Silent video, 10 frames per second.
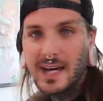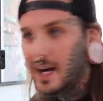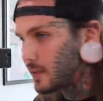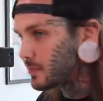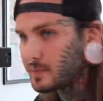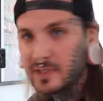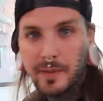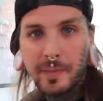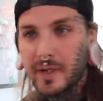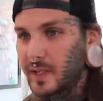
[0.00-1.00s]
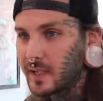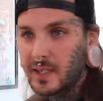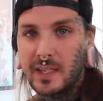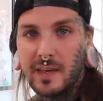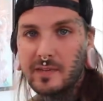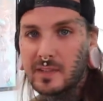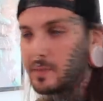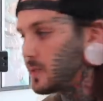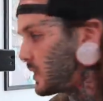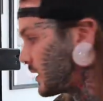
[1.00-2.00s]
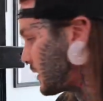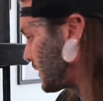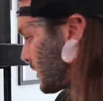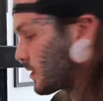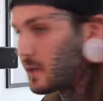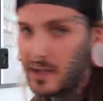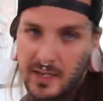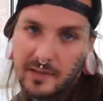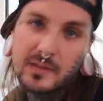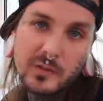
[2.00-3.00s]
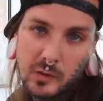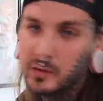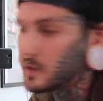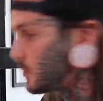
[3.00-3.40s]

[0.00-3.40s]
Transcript: got it from somebody, he gave it to me, or not gave, sold it